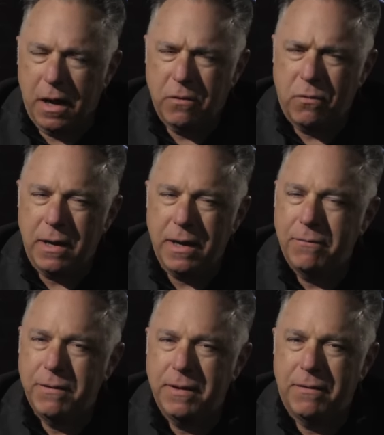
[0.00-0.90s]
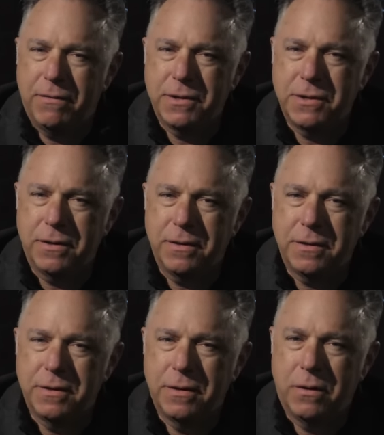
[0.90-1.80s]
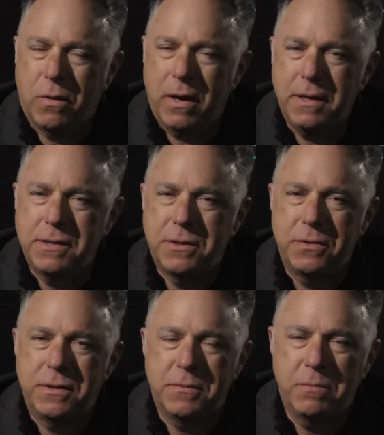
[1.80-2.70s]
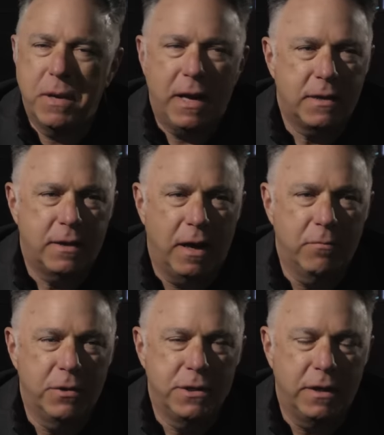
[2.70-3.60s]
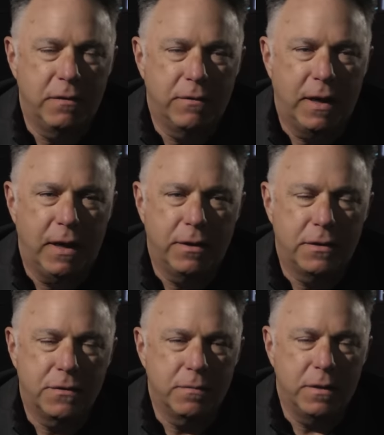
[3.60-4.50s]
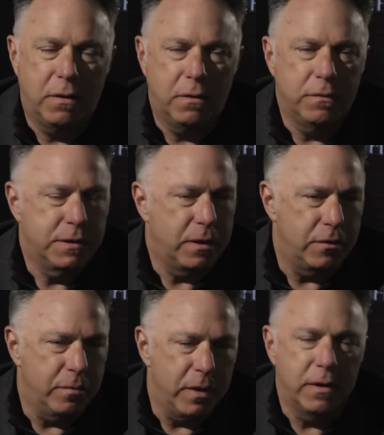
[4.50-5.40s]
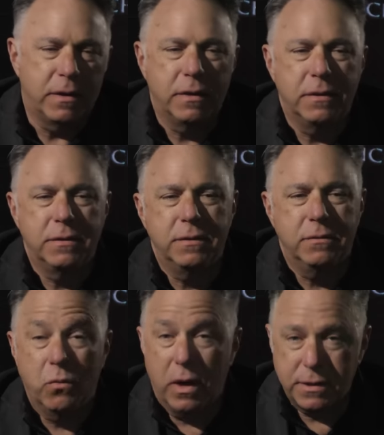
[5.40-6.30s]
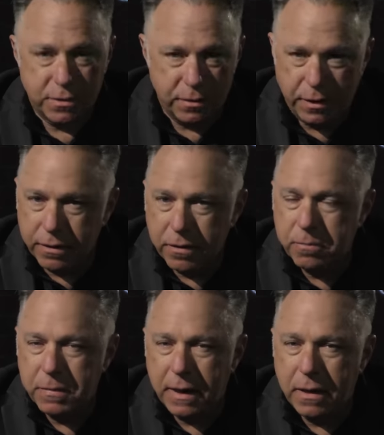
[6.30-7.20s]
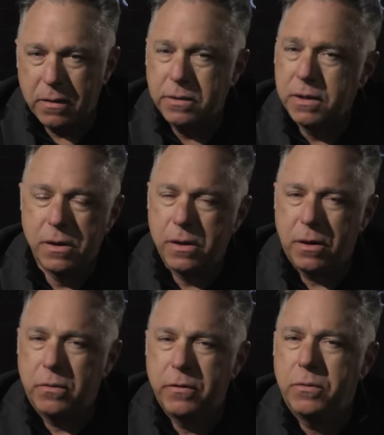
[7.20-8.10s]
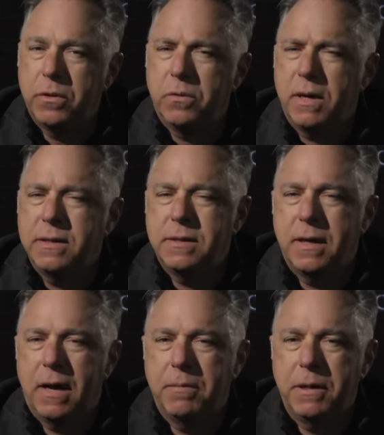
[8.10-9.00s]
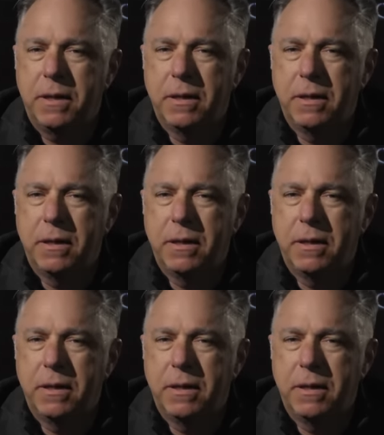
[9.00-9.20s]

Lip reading: And why have they left the church? Why is there this mass hemorrhaging of Catholics from all over South America to Western Europe now, all over the world? Why is this happening?